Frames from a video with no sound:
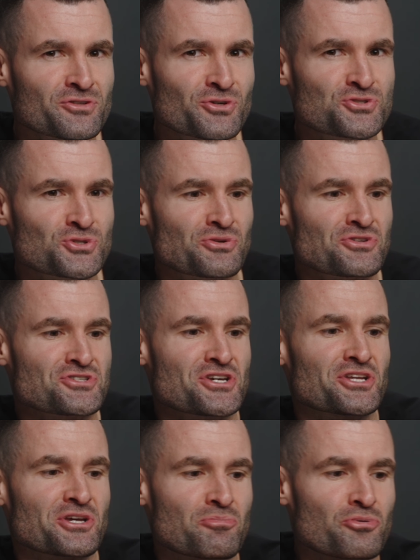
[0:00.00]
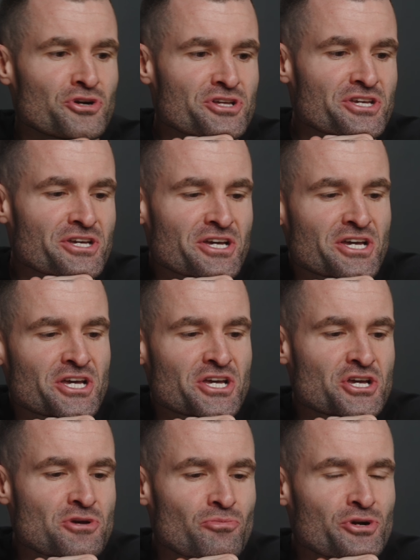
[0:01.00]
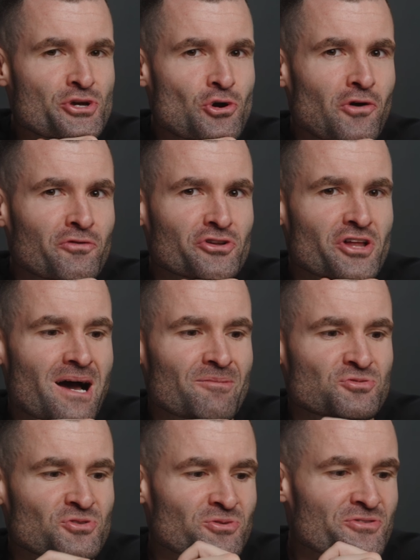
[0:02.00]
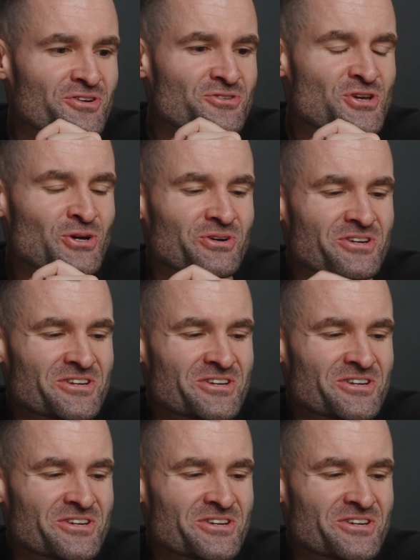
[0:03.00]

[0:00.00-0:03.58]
even though Sony's getting pretty overlapped with what they're doing